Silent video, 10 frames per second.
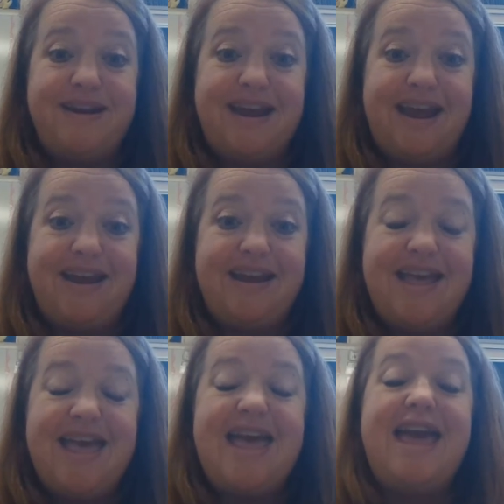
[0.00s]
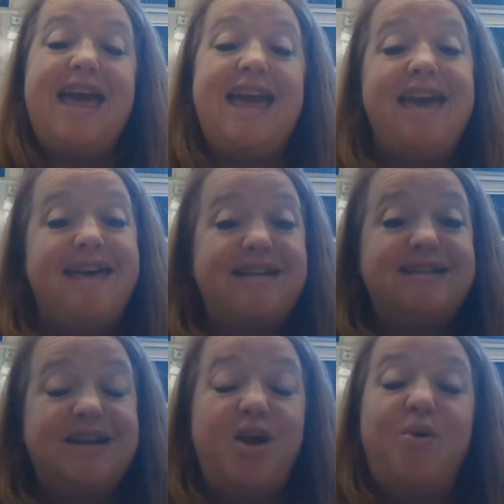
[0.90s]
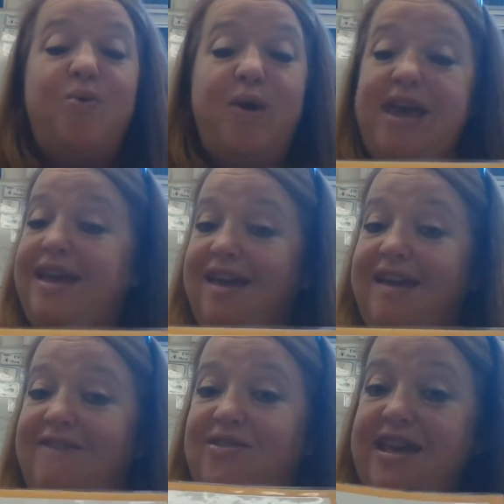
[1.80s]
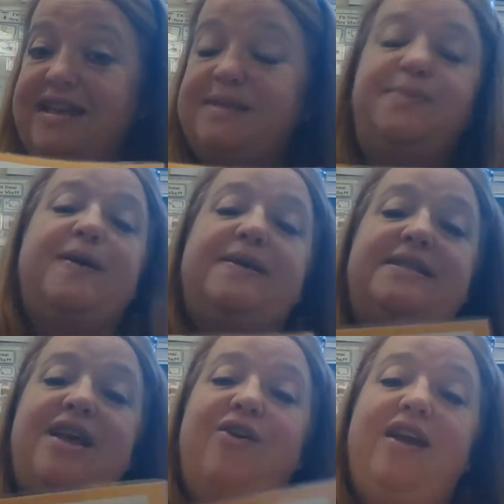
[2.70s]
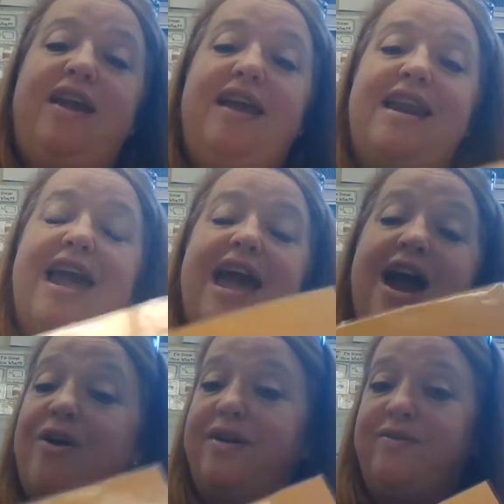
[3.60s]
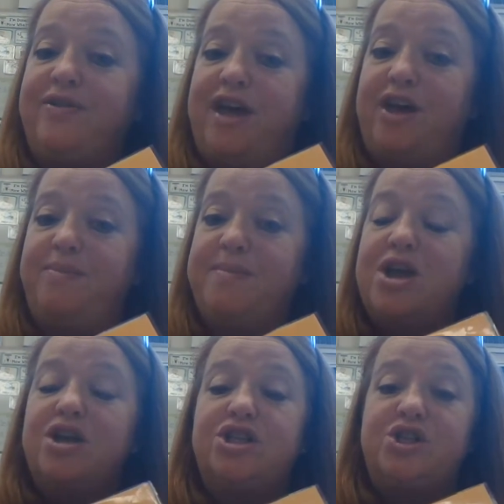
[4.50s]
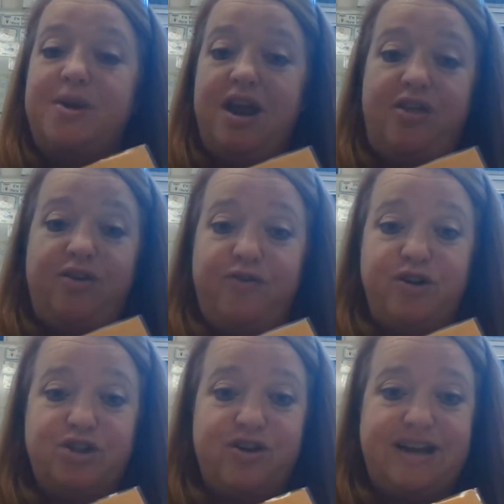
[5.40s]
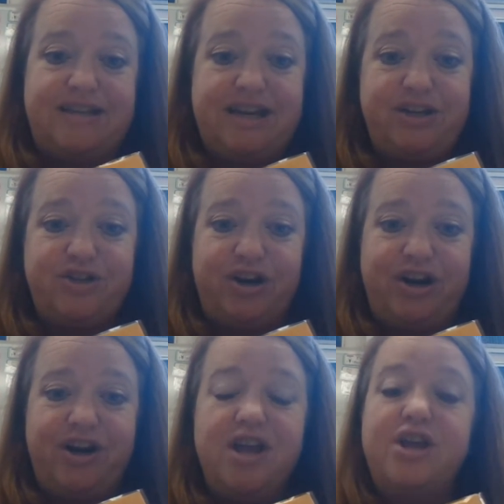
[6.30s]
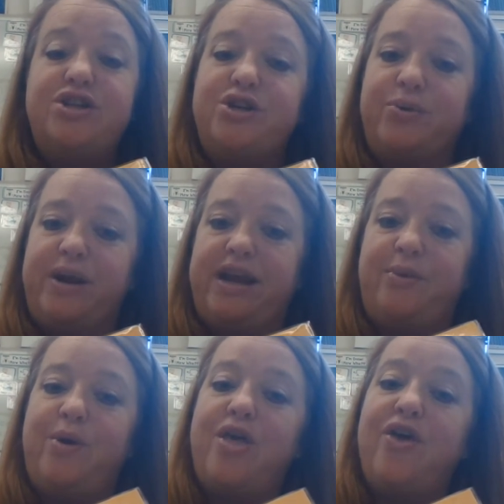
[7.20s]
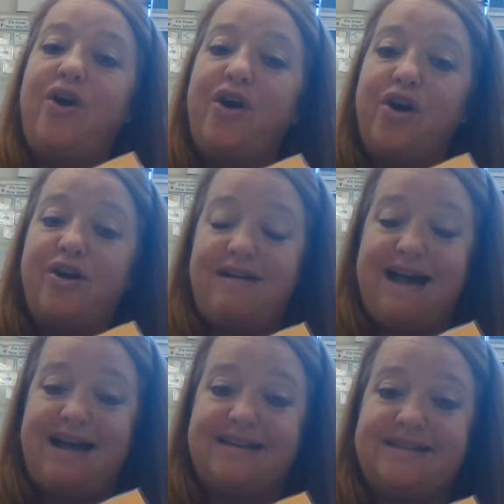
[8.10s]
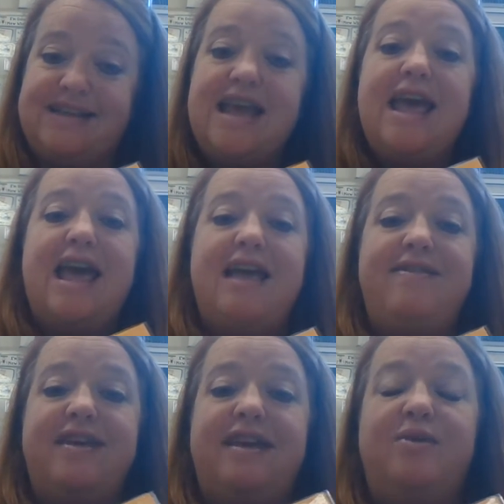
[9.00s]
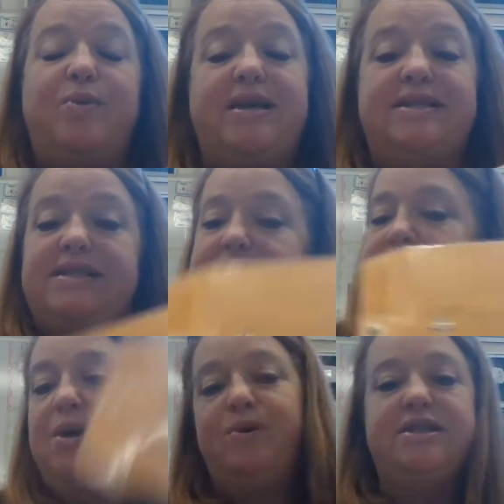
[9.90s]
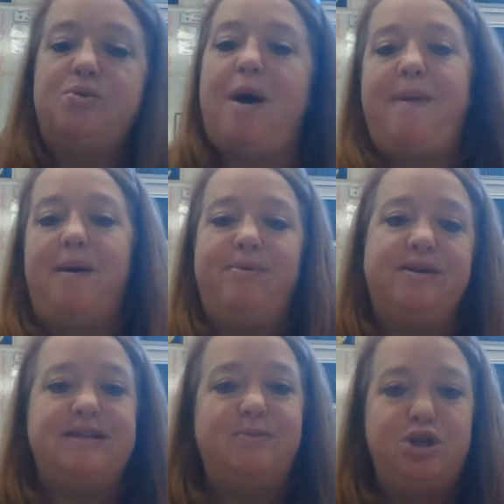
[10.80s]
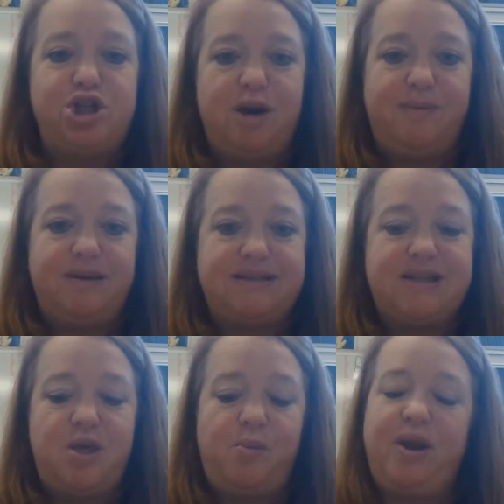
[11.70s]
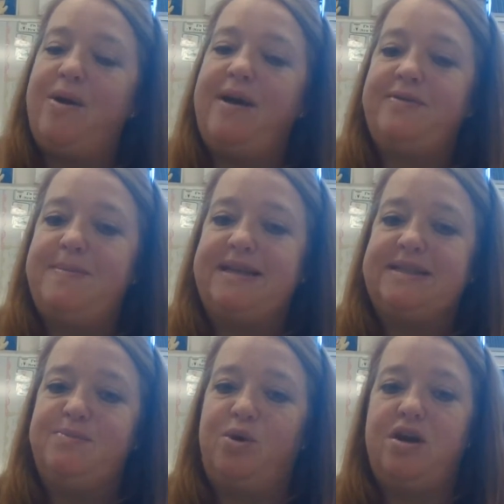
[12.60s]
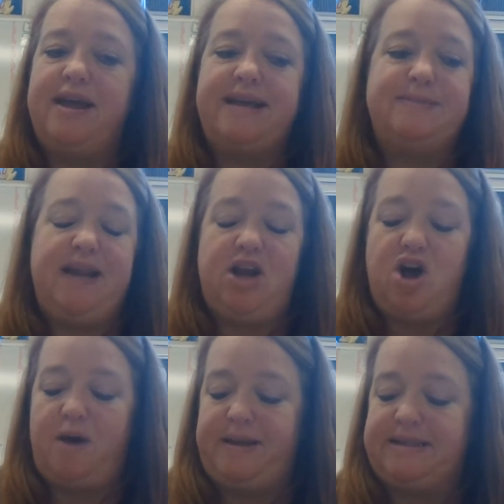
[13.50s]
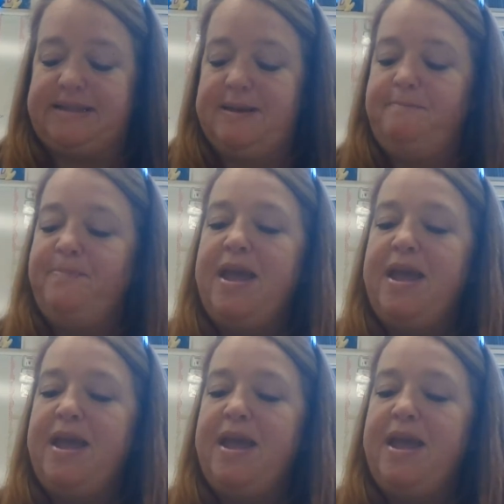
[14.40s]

Monday. And we give these books that are in our envelope to another first grade teacher to read with her class. And then we swap out books and we share books so that we don't have to make as many copies.